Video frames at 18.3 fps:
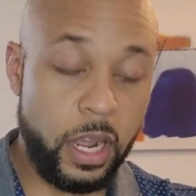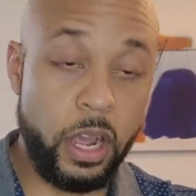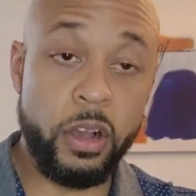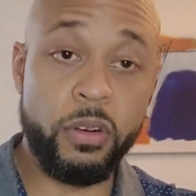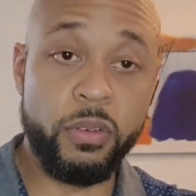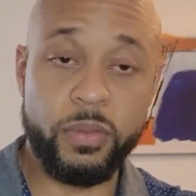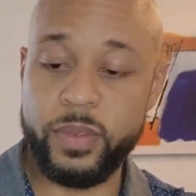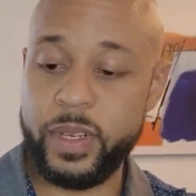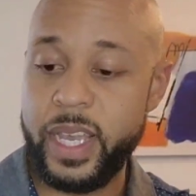
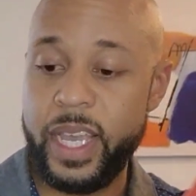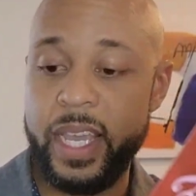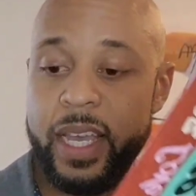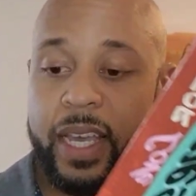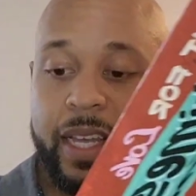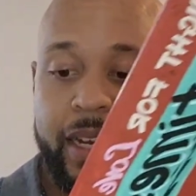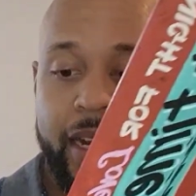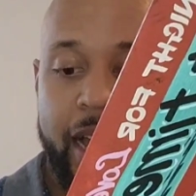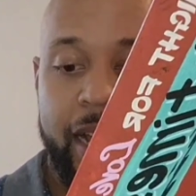Oh,
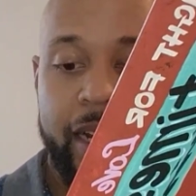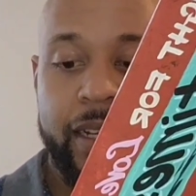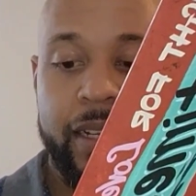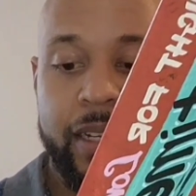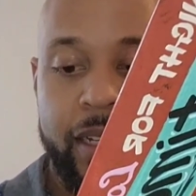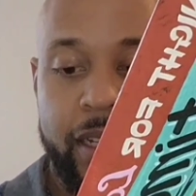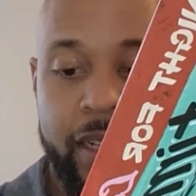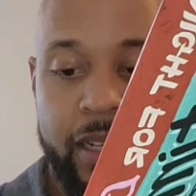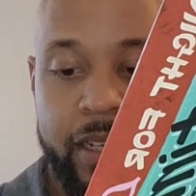and I
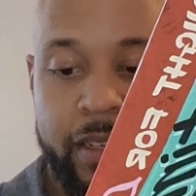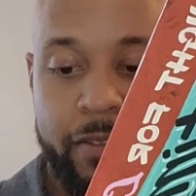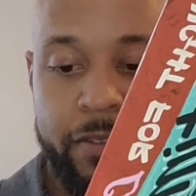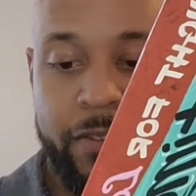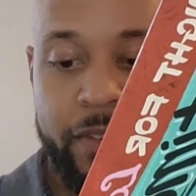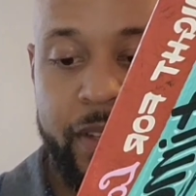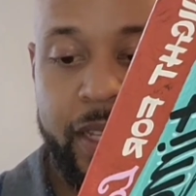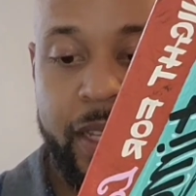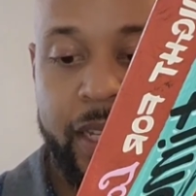love
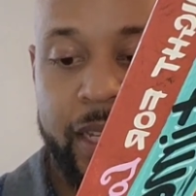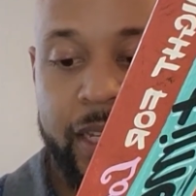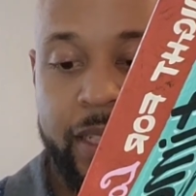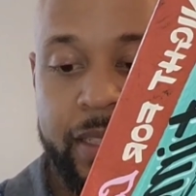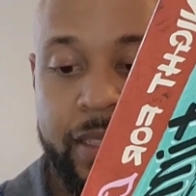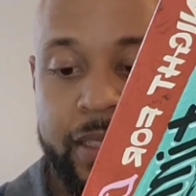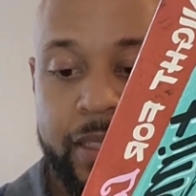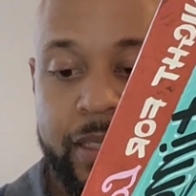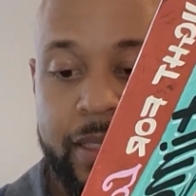
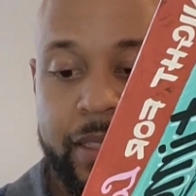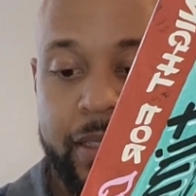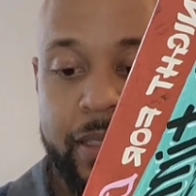an